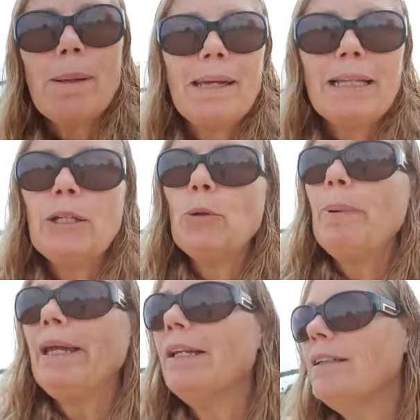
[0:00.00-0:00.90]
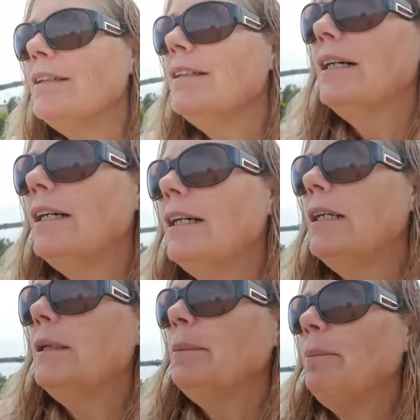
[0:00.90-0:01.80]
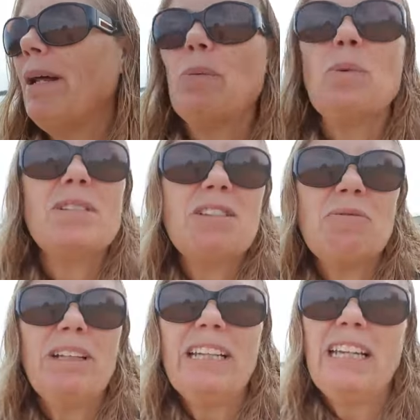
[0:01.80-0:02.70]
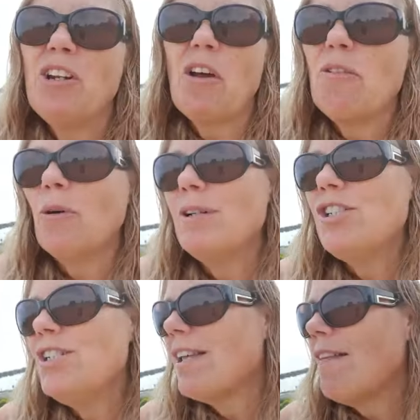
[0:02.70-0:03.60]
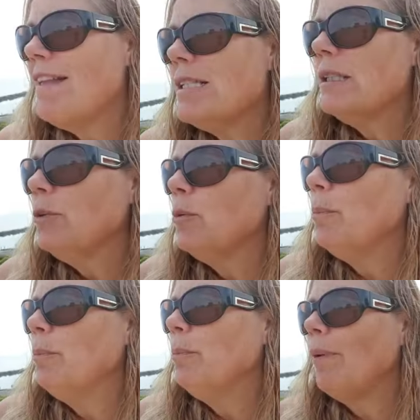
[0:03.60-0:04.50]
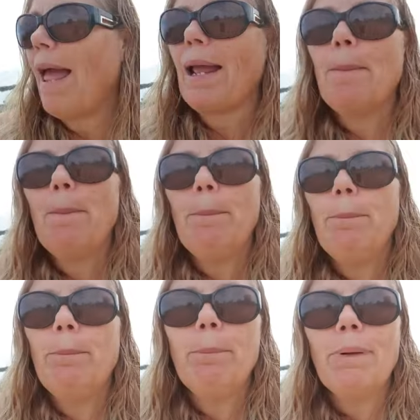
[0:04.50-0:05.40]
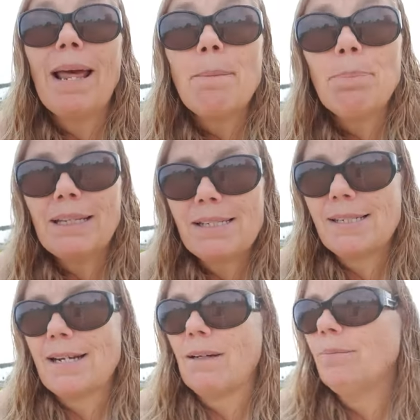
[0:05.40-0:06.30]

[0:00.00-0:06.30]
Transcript: me a little bit, um, but it wasn't really, you know, I thought it's just like this little black blood blister